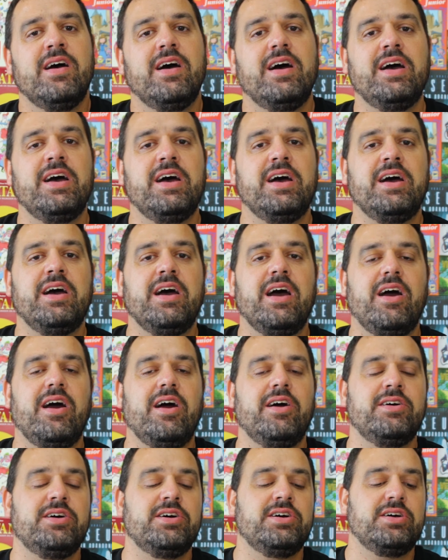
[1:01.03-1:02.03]

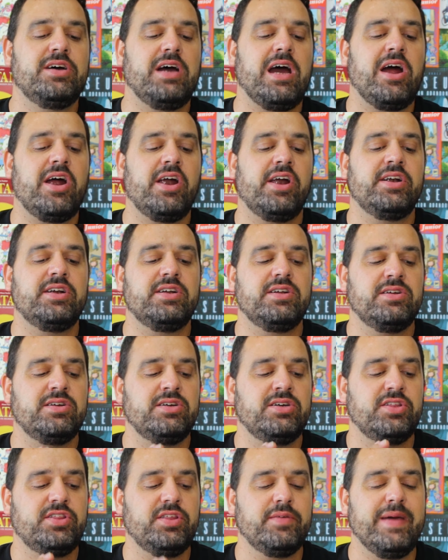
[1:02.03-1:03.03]

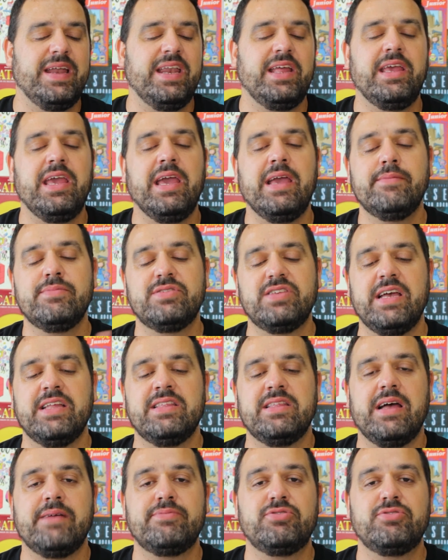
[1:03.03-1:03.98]
are thematic games and